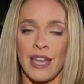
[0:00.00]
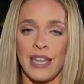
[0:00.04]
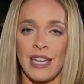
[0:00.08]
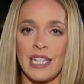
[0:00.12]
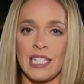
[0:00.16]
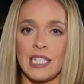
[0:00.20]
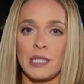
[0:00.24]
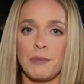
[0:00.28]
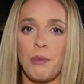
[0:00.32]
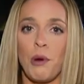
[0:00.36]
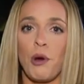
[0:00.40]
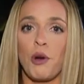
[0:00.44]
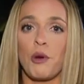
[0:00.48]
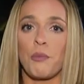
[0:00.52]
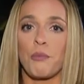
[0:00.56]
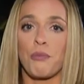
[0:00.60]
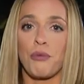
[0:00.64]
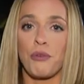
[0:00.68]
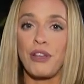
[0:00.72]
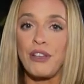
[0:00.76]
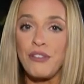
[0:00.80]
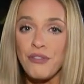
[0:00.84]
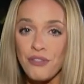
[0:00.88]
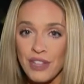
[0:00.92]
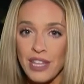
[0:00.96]
And I spoke
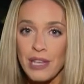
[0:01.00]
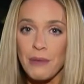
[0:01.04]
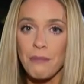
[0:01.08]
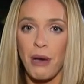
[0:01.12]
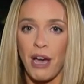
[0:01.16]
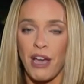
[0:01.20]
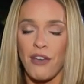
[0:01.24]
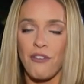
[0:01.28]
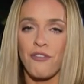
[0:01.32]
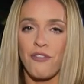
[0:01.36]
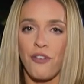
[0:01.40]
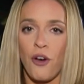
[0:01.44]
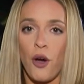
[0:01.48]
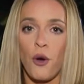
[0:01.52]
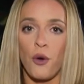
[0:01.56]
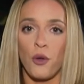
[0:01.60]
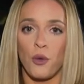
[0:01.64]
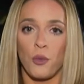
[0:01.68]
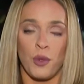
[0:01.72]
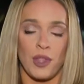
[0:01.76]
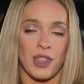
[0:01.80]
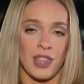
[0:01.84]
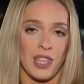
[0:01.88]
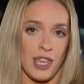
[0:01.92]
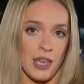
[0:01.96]
briefly by
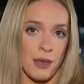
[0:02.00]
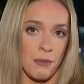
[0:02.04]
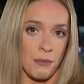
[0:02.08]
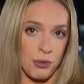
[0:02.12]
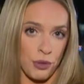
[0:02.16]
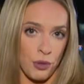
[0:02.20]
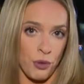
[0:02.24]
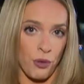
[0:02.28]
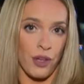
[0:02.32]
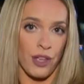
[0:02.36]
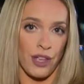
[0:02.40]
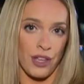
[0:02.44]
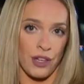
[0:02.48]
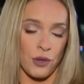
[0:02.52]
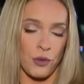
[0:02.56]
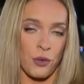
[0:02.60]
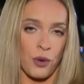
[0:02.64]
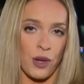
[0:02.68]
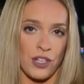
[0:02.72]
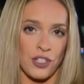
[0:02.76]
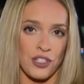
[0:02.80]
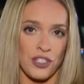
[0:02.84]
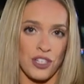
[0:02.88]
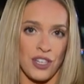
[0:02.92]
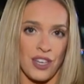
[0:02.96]
phone with the employee in
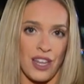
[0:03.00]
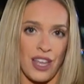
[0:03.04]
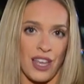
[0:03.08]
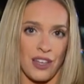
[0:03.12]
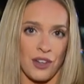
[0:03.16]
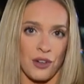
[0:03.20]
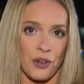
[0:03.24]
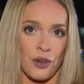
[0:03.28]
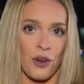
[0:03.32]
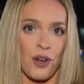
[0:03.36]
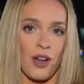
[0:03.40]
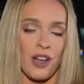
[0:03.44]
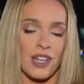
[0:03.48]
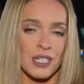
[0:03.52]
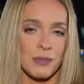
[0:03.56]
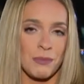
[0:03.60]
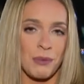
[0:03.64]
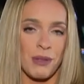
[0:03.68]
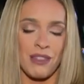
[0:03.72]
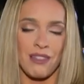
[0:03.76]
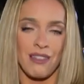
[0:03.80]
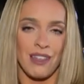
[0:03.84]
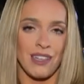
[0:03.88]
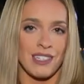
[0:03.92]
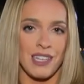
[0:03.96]
question and her
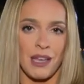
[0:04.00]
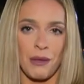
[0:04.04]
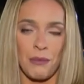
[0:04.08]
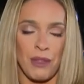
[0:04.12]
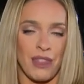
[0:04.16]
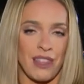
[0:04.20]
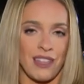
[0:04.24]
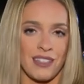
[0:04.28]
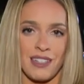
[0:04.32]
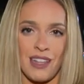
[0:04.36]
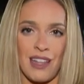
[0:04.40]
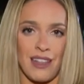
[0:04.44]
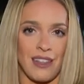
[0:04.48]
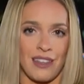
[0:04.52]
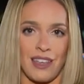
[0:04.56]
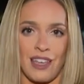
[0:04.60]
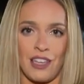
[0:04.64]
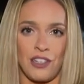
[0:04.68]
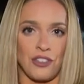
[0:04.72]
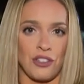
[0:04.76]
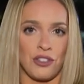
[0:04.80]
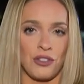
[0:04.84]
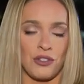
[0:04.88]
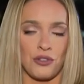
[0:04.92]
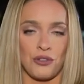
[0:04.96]
husband. They tell me these
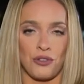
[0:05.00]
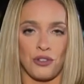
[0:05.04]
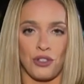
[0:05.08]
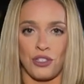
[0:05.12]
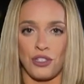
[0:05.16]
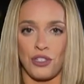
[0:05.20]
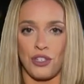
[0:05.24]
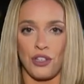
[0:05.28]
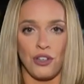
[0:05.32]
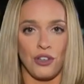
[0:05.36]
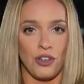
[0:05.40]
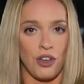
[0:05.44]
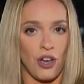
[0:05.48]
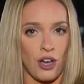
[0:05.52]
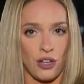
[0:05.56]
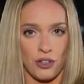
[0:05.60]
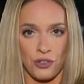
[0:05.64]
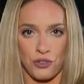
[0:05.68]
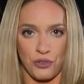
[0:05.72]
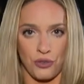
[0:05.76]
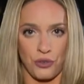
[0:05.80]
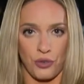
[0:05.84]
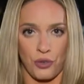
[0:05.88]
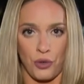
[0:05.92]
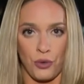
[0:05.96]
allegations are just
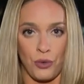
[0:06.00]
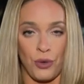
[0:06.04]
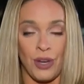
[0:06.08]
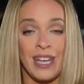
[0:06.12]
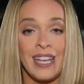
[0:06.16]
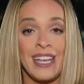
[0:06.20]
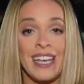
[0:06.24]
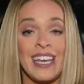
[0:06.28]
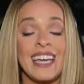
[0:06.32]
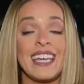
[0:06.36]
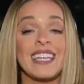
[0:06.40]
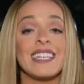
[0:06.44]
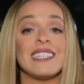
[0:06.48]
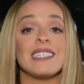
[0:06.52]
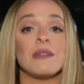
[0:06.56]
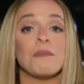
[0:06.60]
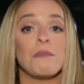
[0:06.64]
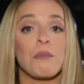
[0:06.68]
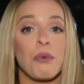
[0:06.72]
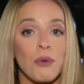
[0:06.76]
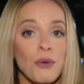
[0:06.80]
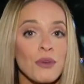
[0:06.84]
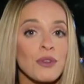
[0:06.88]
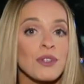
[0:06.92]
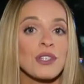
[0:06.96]
not true. It is
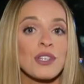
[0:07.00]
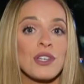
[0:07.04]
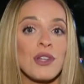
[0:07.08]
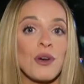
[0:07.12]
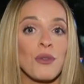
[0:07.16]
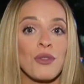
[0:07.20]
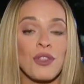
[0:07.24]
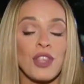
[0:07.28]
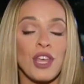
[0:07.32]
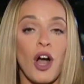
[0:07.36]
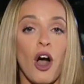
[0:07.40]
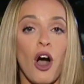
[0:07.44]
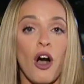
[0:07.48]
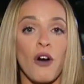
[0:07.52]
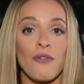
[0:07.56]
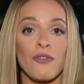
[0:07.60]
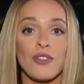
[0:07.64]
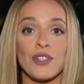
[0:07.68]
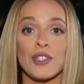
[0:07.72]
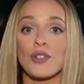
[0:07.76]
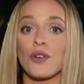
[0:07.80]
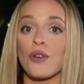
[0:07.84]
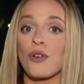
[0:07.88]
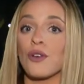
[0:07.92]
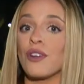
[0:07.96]
important to note the
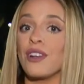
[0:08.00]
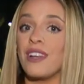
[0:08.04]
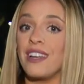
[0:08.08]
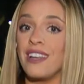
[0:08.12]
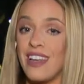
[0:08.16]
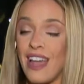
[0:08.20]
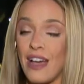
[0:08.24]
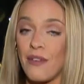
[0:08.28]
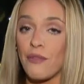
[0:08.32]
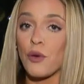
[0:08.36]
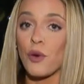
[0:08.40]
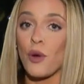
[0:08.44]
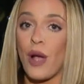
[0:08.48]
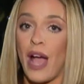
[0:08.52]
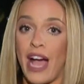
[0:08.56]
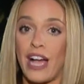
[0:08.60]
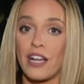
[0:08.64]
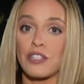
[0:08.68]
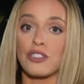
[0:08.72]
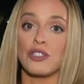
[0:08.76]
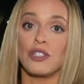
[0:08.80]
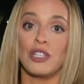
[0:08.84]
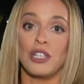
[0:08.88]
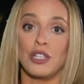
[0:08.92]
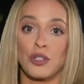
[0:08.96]
officer never
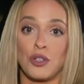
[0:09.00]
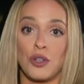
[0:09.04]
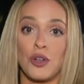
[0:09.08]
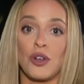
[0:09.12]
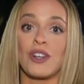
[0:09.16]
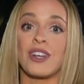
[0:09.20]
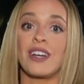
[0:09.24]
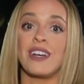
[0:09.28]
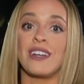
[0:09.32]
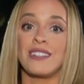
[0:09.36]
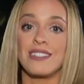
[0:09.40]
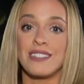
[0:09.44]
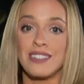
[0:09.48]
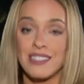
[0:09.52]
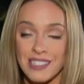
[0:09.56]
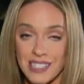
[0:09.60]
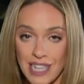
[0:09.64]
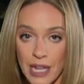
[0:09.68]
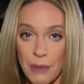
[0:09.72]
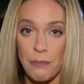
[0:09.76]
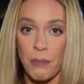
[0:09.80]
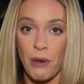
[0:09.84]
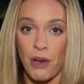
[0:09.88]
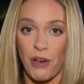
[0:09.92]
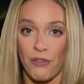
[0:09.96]
actually took a
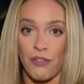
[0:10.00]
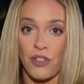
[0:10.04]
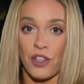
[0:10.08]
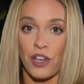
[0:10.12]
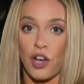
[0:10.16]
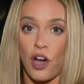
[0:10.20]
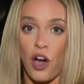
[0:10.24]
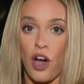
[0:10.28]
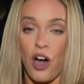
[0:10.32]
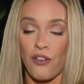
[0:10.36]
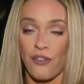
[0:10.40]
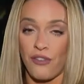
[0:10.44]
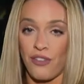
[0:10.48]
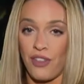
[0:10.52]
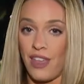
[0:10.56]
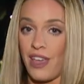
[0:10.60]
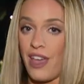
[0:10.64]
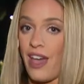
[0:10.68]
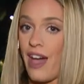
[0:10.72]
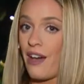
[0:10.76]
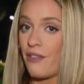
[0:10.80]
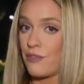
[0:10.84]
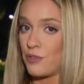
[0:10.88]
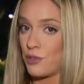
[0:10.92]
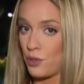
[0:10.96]
sip of the
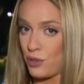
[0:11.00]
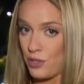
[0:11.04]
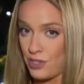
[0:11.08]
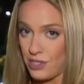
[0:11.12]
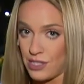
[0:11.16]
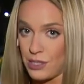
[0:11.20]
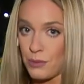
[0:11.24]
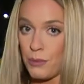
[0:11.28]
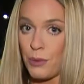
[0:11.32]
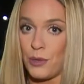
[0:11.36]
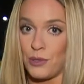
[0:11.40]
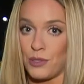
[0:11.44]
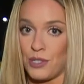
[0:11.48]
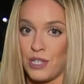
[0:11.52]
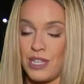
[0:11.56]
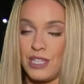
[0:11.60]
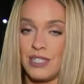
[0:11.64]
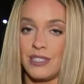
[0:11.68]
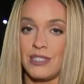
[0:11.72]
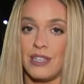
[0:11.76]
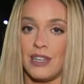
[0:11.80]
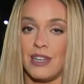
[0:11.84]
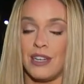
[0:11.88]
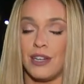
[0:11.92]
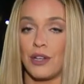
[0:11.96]
coffee after the supposed
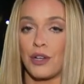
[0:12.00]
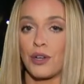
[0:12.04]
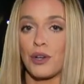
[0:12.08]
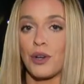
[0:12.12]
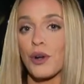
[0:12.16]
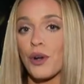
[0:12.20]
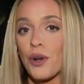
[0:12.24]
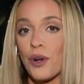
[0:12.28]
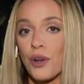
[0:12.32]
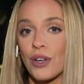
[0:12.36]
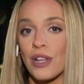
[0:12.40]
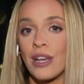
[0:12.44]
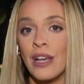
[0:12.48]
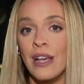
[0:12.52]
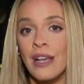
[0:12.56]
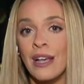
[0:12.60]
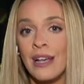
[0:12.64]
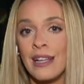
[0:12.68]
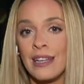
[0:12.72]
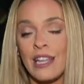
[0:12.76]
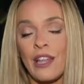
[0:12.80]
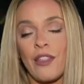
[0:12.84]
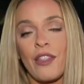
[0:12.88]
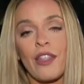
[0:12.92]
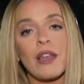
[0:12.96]
incident occurred.
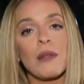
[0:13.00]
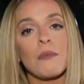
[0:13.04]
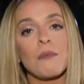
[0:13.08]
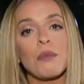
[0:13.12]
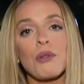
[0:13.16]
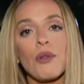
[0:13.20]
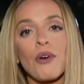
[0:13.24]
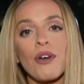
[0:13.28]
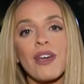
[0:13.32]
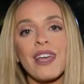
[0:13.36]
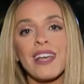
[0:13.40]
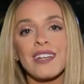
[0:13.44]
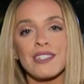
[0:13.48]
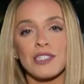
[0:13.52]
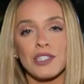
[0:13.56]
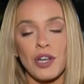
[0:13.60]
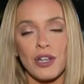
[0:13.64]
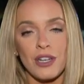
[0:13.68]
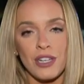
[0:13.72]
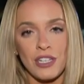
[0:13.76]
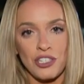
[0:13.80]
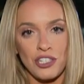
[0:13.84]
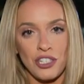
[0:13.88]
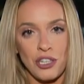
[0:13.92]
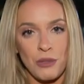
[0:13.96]
Now, that employee has
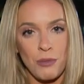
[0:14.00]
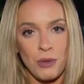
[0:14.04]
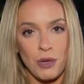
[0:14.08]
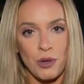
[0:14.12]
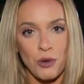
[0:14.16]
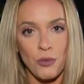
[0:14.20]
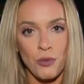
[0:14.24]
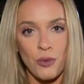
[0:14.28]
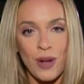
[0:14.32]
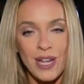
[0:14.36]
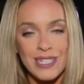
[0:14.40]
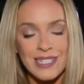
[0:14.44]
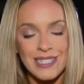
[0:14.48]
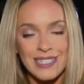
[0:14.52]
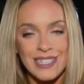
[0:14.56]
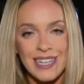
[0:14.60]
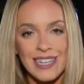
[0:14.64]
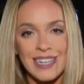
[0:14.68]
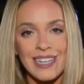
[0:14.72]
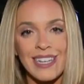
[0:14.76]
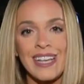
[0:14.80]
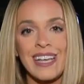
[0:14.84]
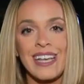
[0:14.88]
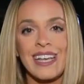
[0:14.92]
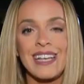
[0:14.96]
not actually been
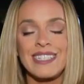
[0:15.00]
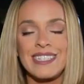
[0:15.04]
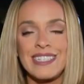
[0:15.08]
arrested.